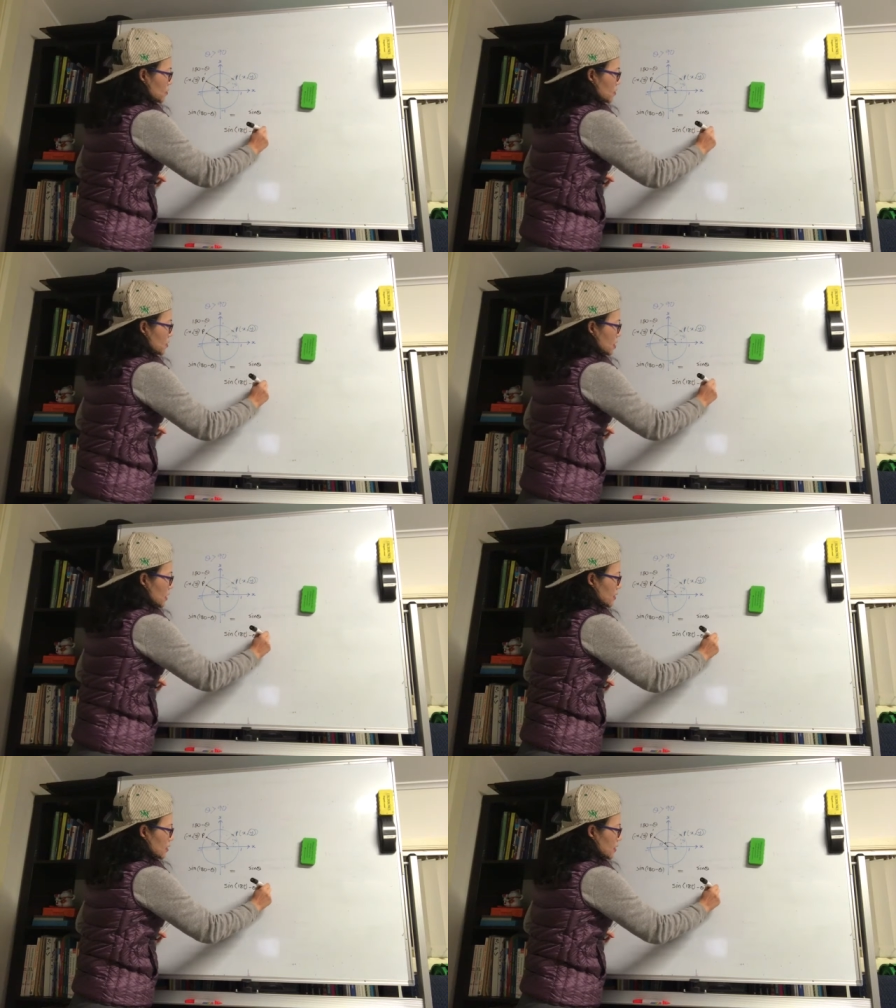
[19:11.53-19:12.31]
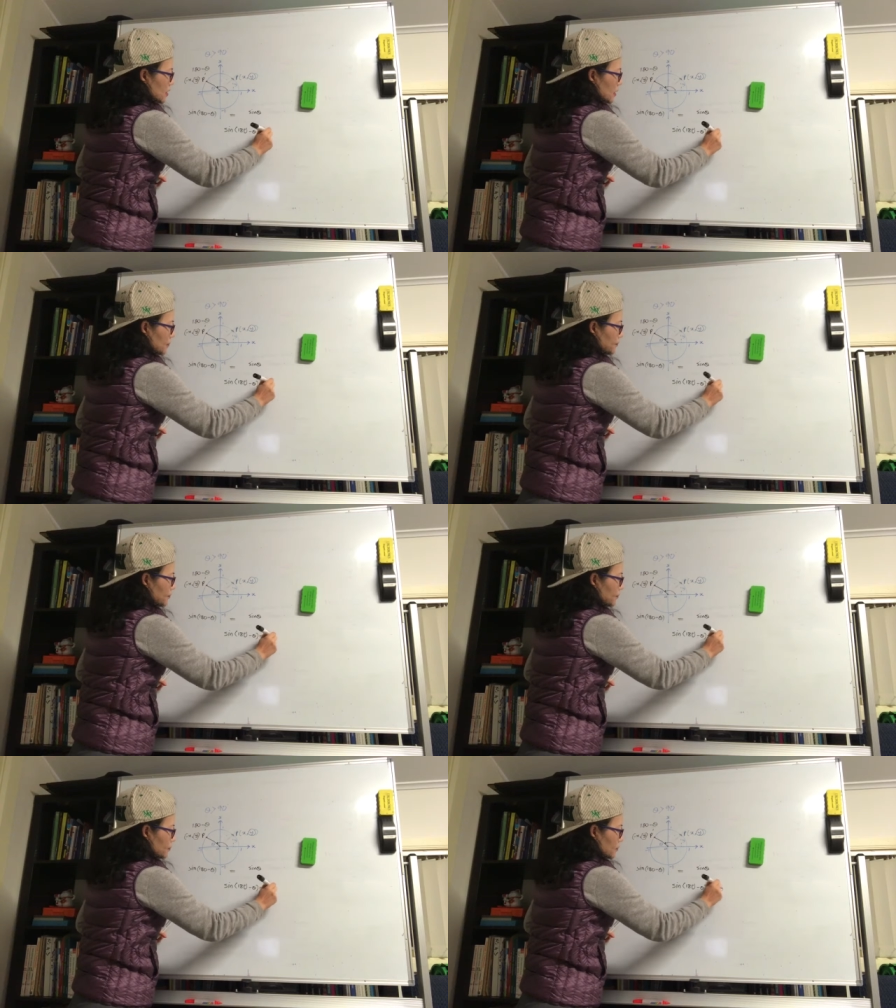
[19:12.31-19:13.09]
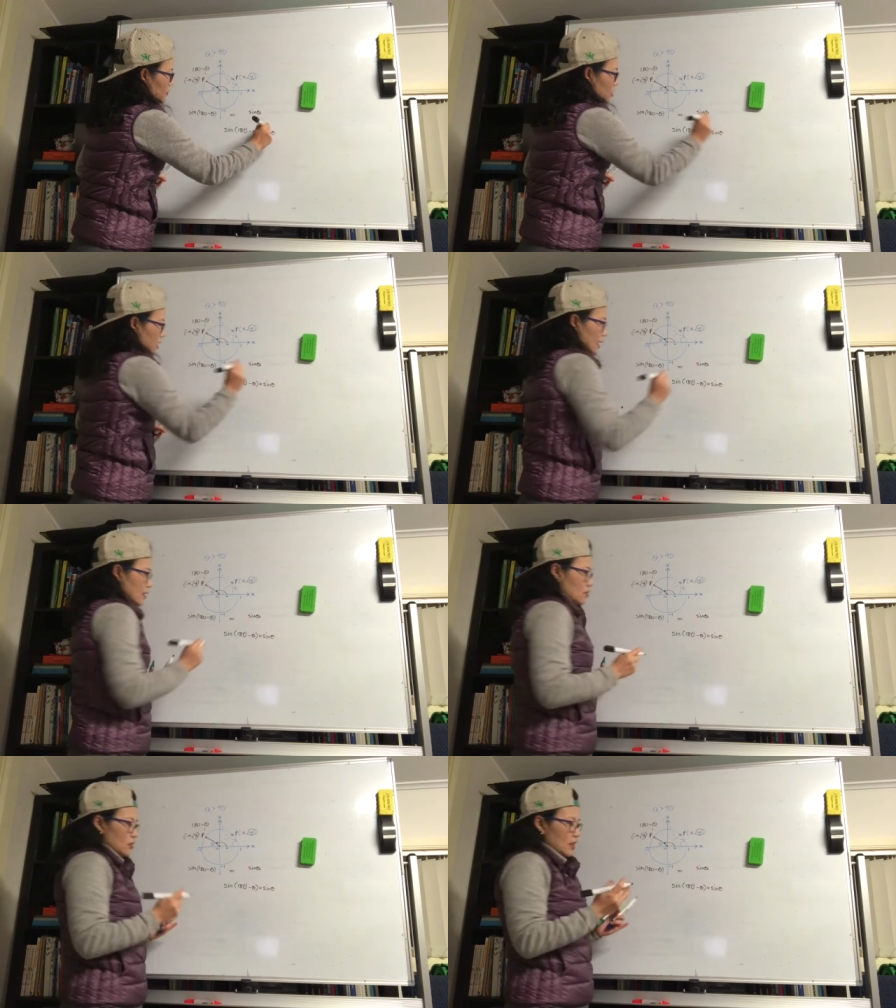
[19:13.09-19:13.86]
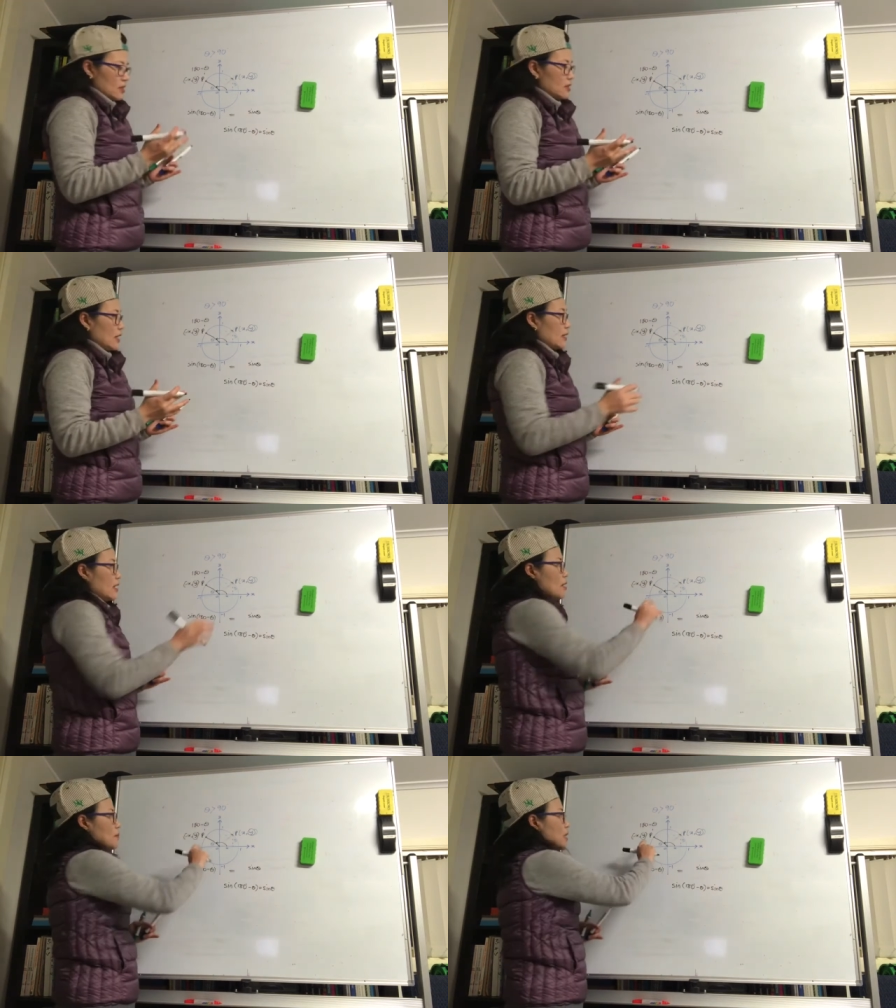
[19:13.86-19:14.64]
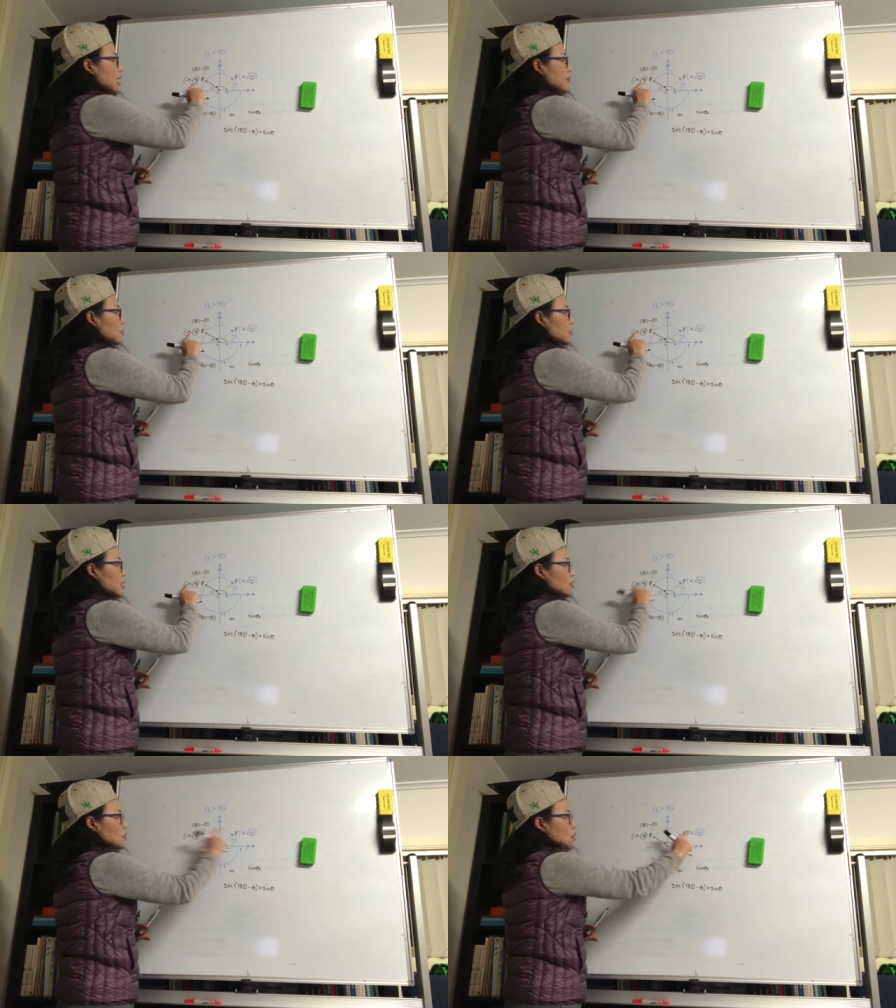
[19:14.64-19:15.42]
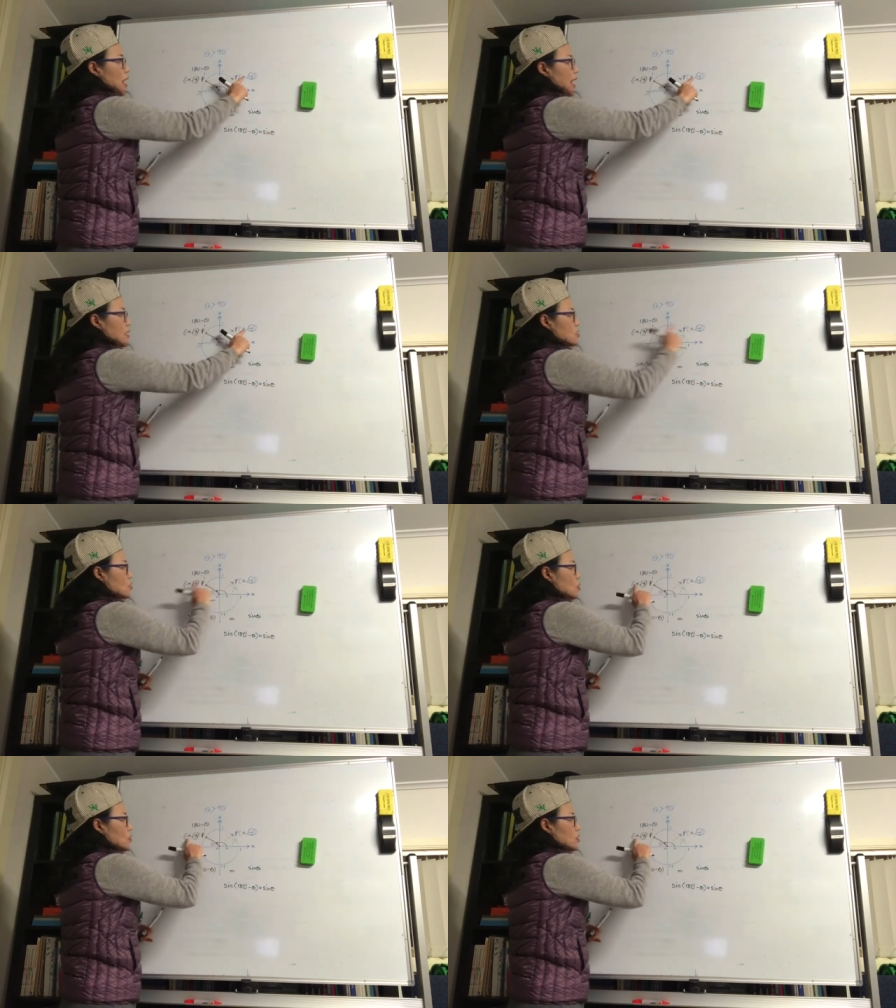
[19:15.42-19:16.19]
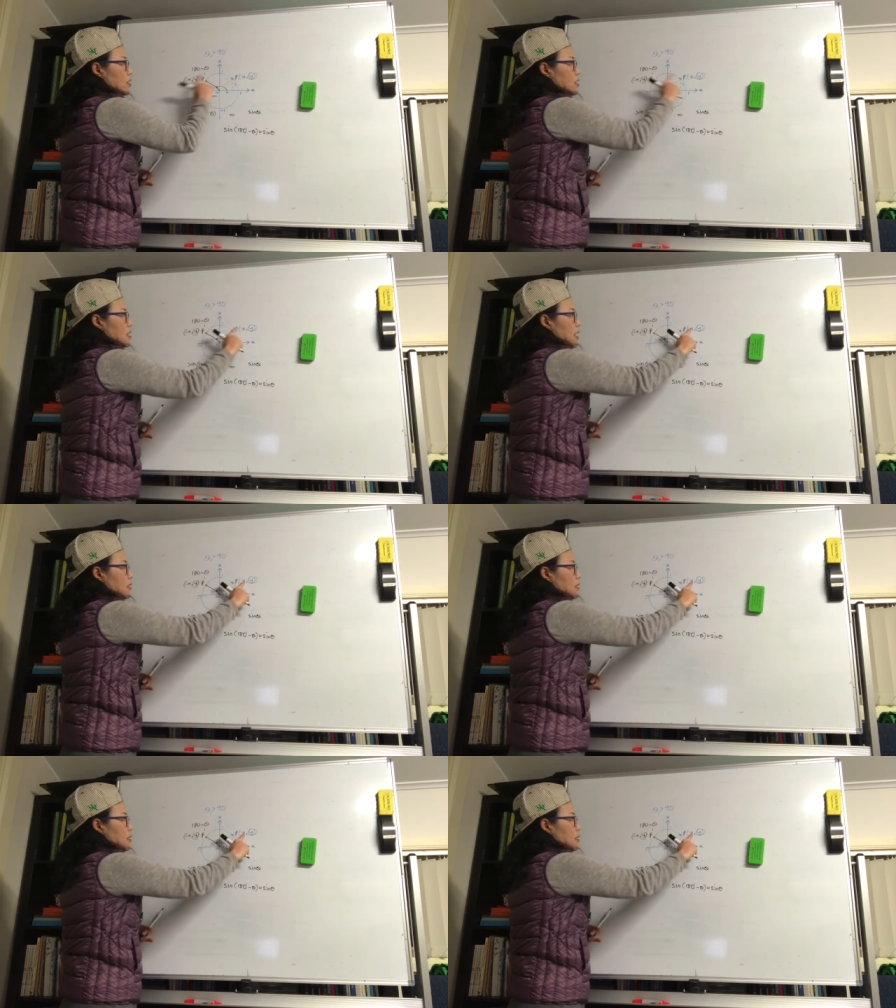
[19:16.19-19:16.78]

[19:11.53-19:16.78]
sine theta. Okay, so that's done. But have a look at the x coordinates here.